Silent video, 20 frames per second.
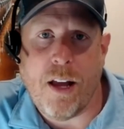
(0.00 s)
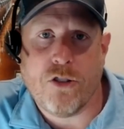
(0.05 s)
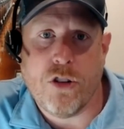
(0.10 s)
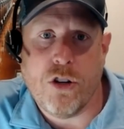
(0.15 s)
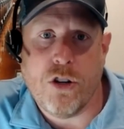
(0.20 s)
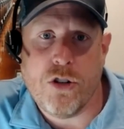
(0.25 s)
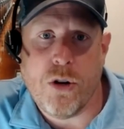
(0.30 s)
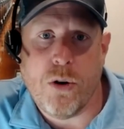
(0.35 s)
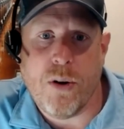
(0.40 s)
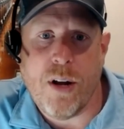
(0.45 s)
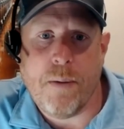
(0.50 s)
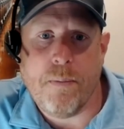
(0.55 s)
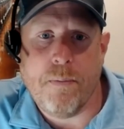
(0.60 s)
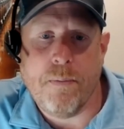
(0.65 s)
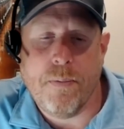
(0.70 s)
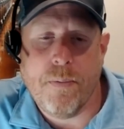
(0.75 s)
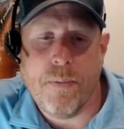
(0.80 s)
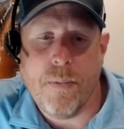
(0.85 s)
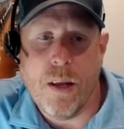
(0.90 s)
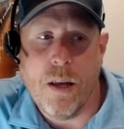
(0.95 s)
actually showed up.
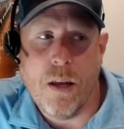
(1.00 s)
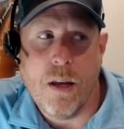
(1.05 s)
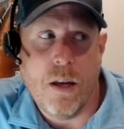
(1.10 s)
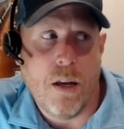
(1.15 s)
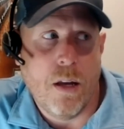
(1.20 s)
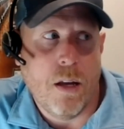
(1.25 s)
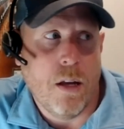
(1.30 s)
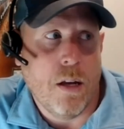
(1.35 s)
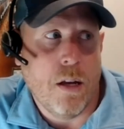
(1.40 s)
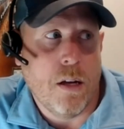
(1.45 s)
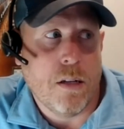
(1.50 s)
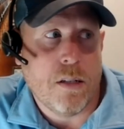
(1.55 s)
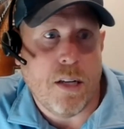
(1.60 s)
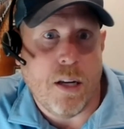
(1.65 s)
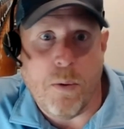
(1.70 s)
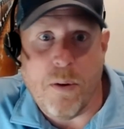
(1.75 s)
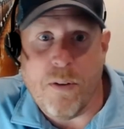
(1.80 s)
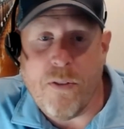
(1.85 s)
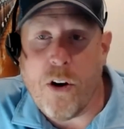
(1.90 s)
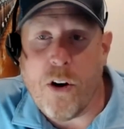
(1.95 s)

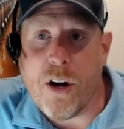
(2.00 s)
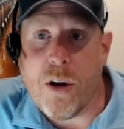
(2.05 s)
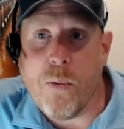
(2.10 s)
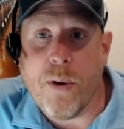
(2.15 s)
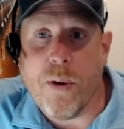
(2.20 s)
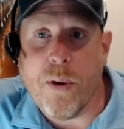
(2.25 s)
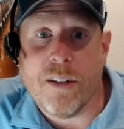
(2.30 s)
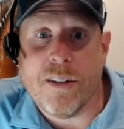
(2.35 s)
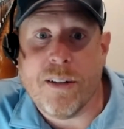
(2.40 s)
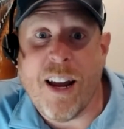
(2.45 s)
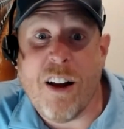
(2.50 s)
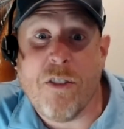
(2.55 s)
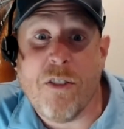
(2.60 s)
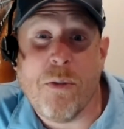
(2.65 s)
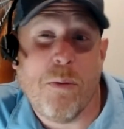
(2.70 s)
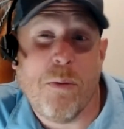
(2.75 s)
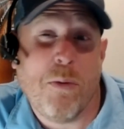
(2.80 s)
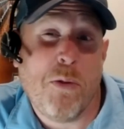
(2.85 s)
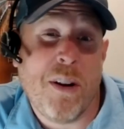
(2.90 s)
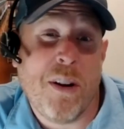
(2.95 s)
See, we've already whittled down
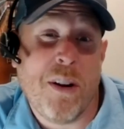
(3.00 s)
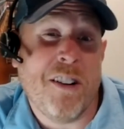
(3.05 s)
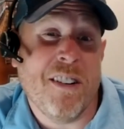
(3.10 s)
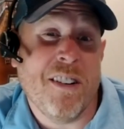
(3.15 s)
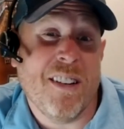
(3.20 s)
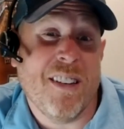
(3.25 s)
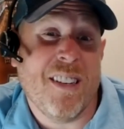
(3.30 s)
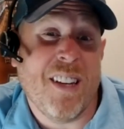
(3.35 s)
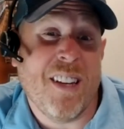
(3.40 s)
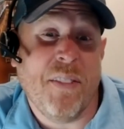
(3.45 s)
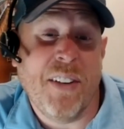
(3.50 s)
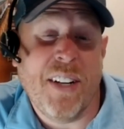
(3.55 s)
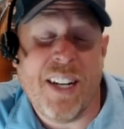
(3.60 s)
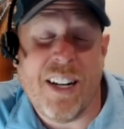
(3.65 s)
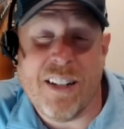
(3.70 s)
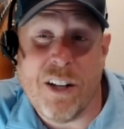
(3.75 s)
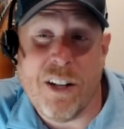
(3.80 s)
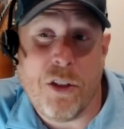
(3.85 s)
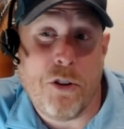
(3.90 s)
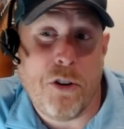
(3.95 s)
from 307
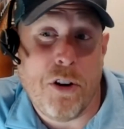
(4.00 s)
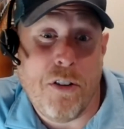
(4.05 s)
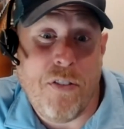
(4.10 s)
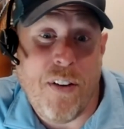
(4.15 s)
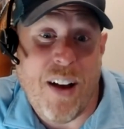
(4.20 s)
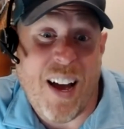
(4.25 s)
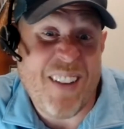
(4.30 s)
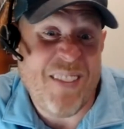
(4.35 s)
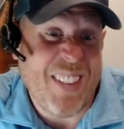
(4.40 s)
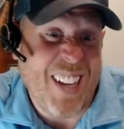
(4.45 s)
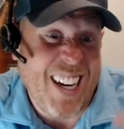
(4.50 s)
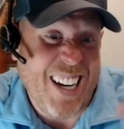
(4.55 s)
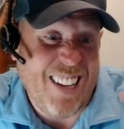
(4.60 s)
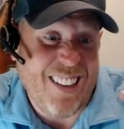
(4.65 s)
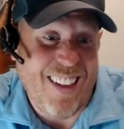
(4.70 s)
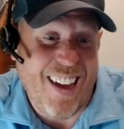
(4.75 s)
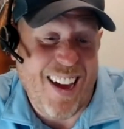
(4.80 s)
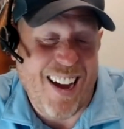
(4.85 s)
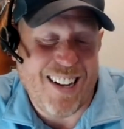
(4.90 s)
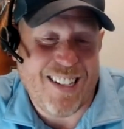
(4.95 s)
down to 35 like
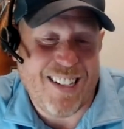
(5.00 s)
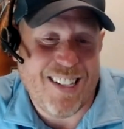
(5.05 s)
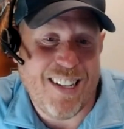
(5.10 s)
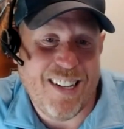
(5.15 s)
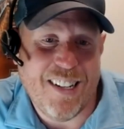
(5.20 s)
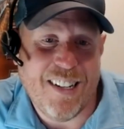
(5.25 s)
that.